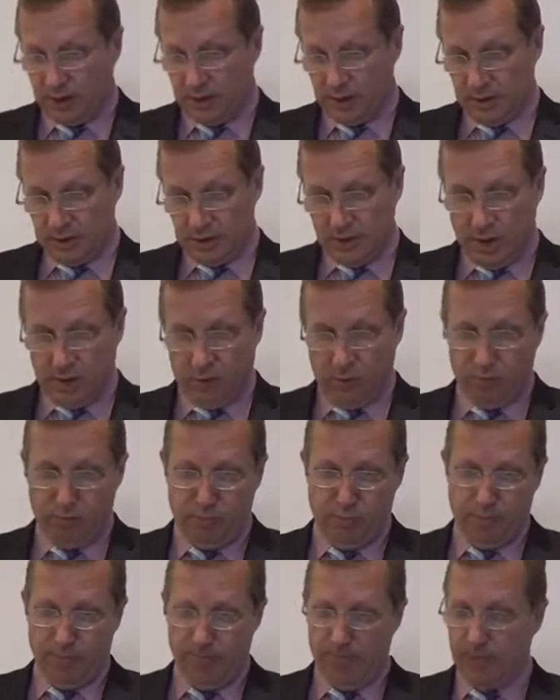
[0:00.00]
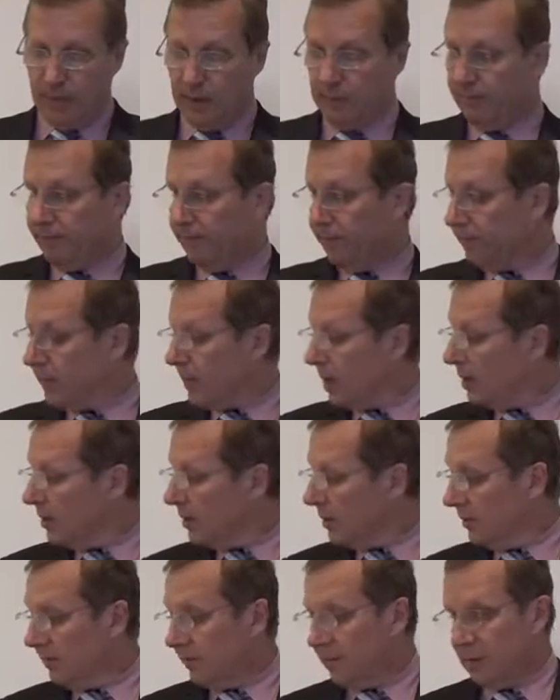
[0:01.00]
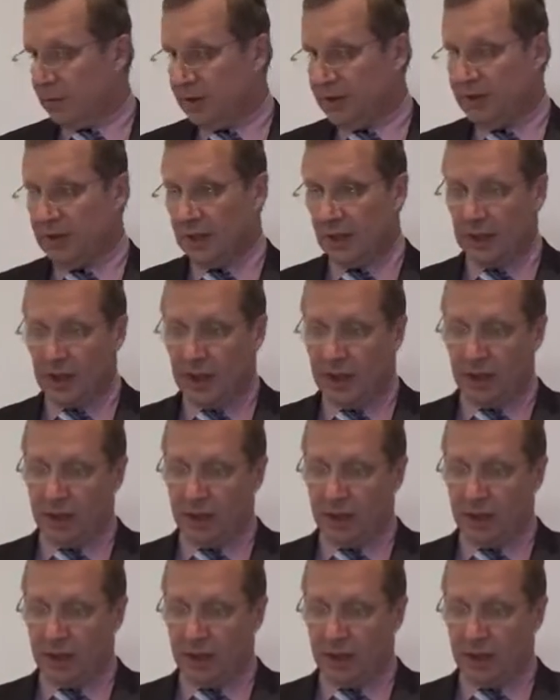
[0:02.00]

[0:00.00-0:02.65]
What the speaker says: So the first thing